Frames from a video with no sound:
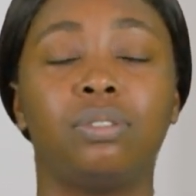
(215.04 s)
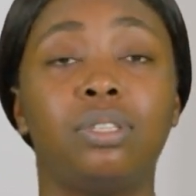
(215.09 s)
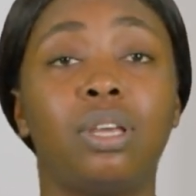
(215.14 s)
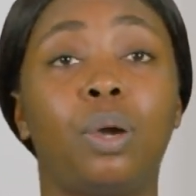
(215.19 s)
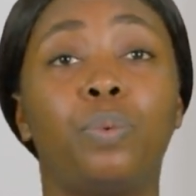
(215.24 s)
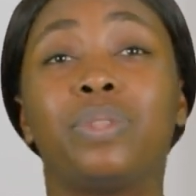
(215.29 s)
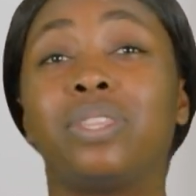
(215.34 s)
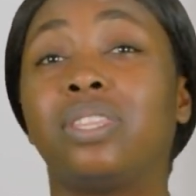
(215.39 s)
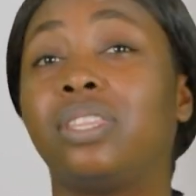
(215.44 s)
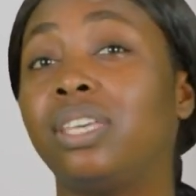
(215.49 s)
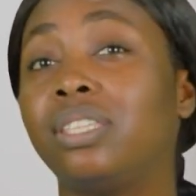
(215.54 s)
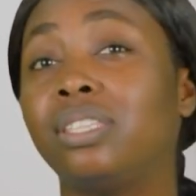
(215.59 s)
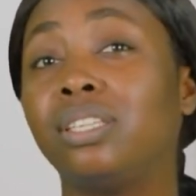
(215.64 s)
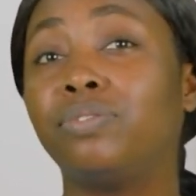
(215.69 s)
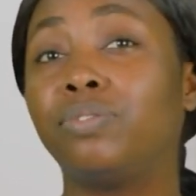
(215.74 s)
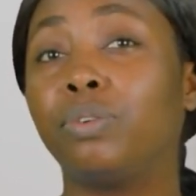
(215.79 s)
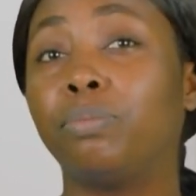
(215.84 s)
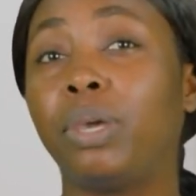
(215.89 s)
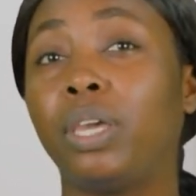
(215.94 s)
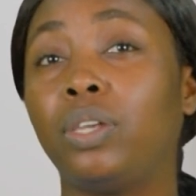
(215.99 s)
Now, with this
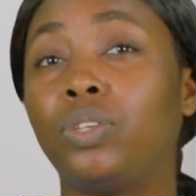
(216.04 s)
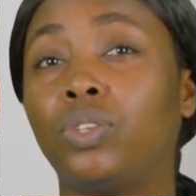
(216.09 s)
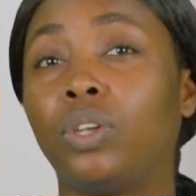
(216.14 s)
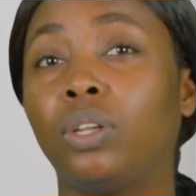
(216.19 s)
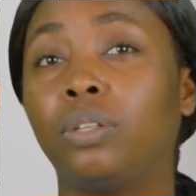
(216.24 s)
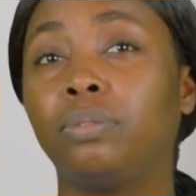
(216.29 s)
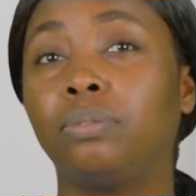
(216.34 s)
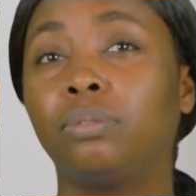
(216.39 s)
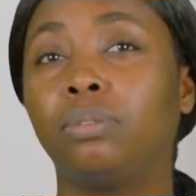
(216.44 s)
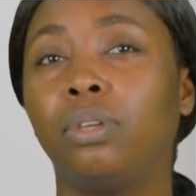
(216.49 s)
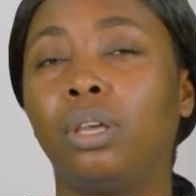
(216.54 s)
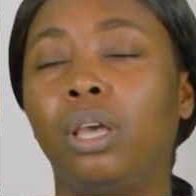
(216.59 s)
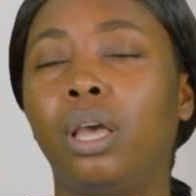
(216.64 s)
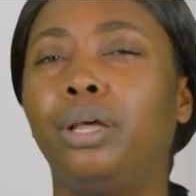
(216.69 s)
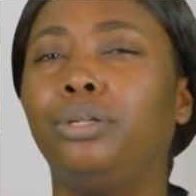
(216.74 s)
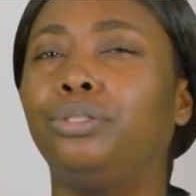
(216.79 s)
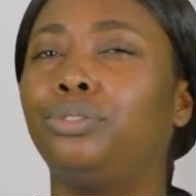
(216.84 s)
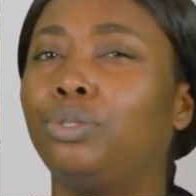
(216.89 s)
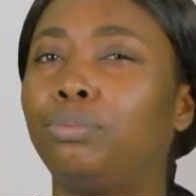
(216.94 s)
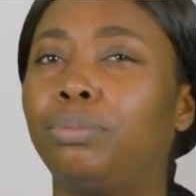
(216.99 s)
information,
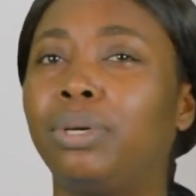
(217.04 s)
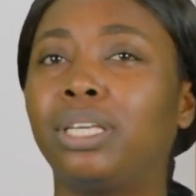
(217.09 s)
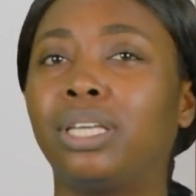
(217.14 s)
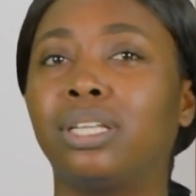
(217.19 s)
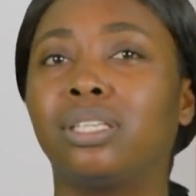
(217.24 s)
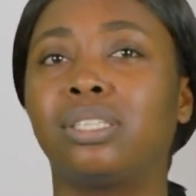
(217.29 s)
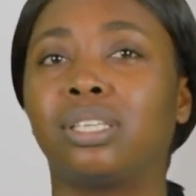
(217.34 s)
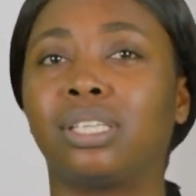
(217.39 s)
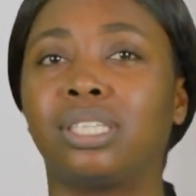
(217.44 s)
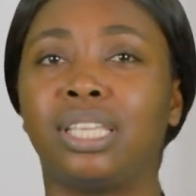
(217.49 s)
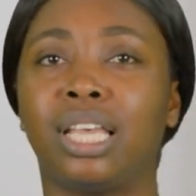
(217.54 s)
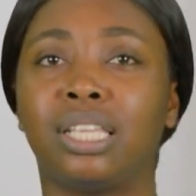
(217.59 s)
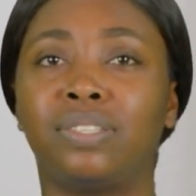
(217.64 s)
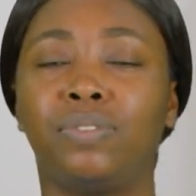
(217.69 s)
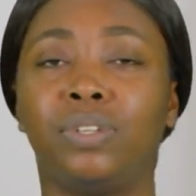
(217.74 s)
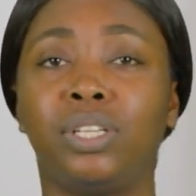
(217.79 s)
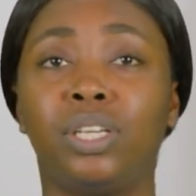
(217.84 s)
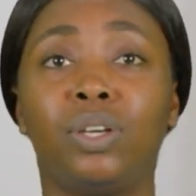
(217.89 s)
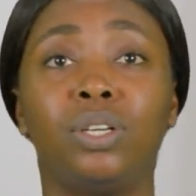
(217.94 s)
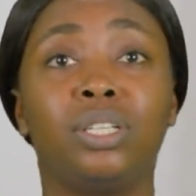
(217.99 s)
Duma can
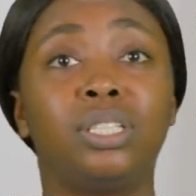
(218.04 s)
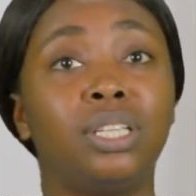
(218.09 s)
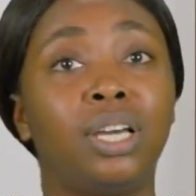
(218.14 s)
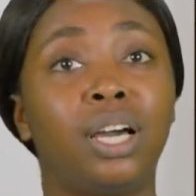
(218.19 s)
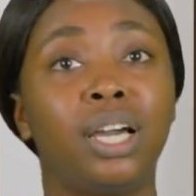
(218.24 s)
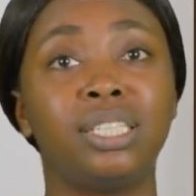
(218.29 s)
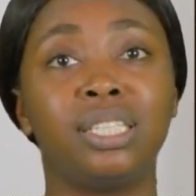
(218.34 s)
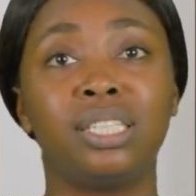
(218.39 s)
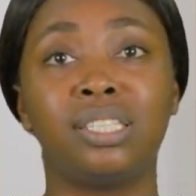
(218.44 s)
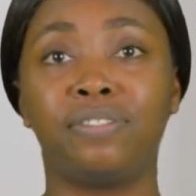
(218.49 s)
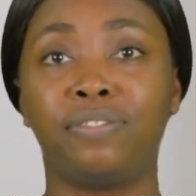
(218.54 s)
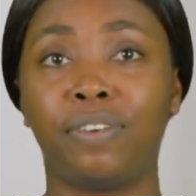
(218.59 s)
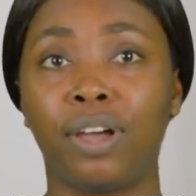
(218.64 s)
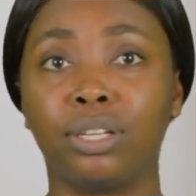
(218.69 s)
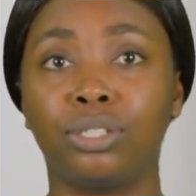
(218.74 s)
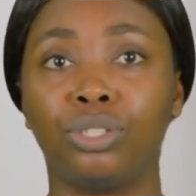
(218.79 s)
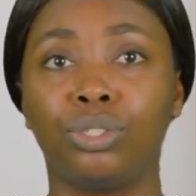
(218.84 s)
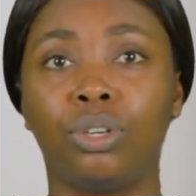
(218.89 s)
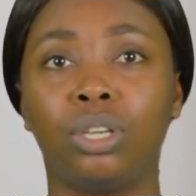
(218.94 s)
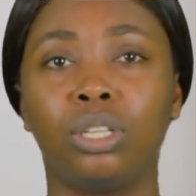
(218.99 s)
successfully organize his
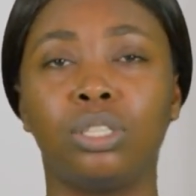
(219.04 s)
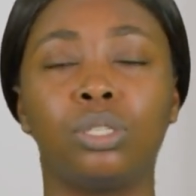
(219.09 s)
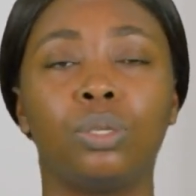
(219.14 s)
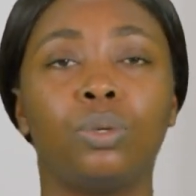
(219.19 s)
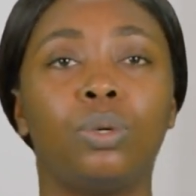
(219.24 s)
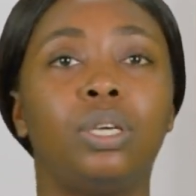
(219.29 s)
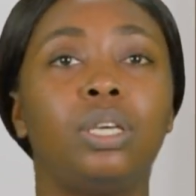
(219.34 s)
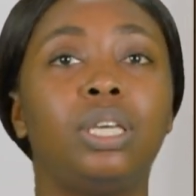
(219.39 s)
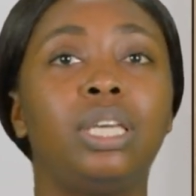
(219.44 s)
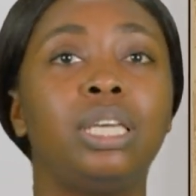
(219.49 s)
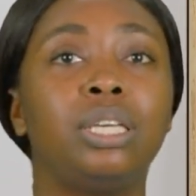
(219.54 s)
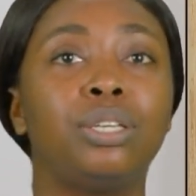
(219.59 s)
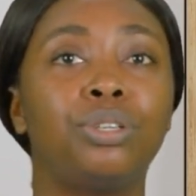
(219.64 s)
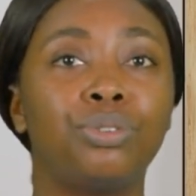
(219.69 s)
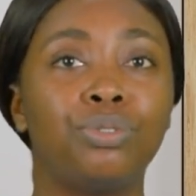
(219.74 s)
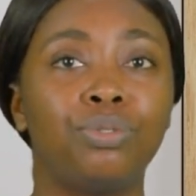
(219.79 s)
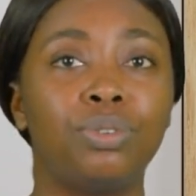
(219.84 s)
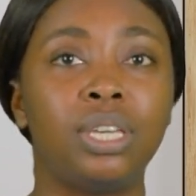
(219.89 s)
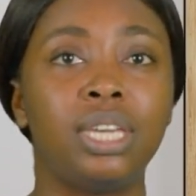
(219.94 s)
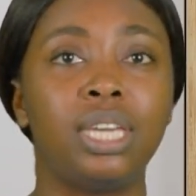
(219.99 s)
factory to
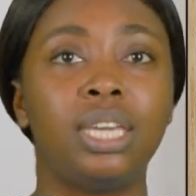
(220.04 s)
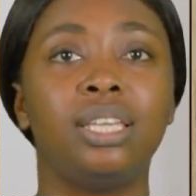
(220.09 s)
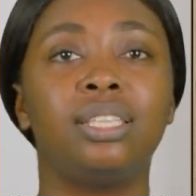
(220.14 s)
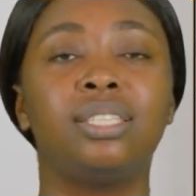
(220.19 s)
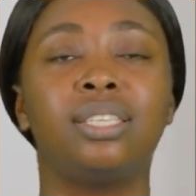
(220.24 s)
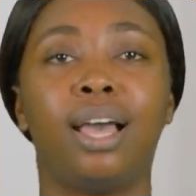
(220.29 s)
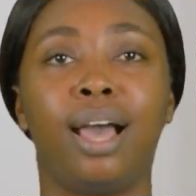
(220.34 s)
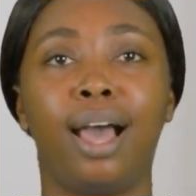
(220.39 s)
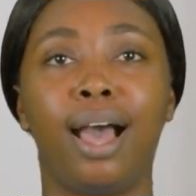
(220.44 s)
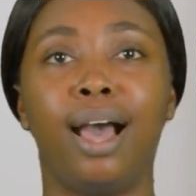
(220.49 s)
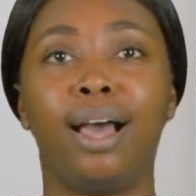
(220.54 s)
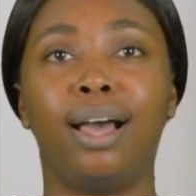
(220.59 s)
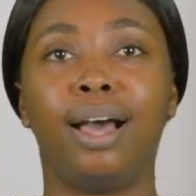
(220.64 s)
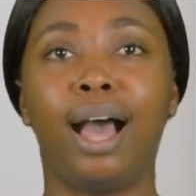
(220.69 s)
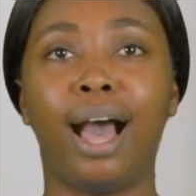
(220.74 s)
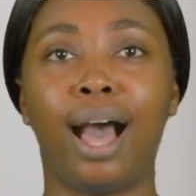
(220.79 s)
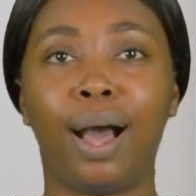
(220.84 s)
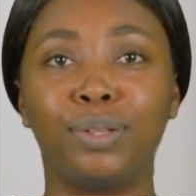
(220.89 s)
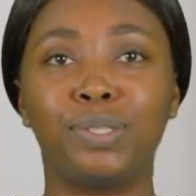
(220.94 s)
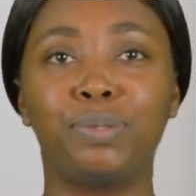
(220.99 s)
increase
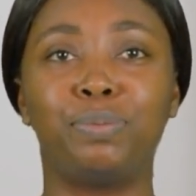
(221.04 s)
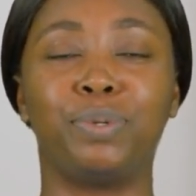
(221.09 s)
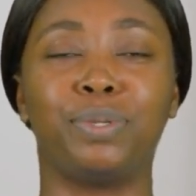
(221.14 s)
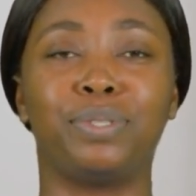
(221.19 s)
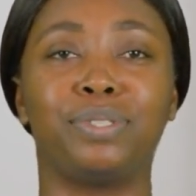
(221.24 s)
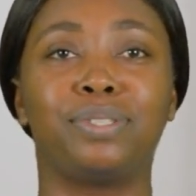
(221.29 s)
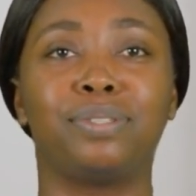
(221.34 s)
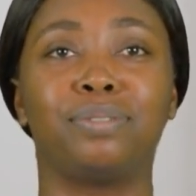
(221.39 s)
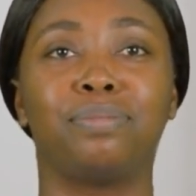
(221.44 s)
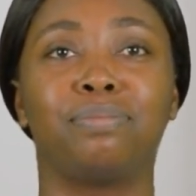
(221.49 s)
output.